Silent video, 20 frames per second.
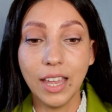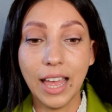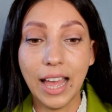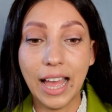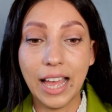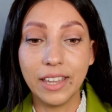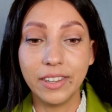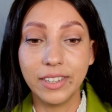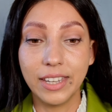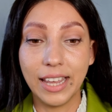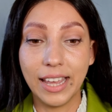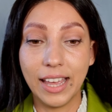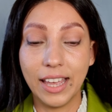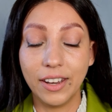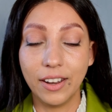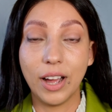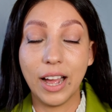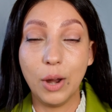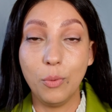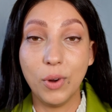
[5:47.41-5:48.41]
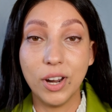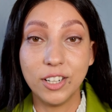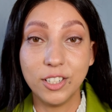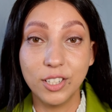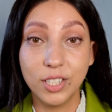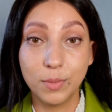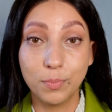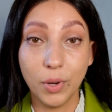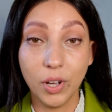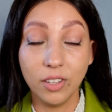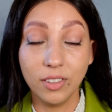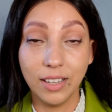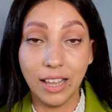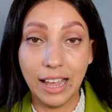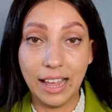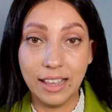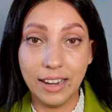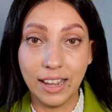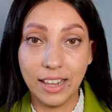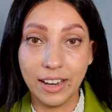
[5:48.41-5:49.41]
And then I went to
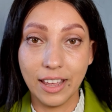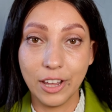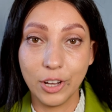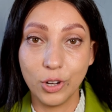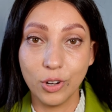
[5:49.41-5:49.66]
Spotlight and I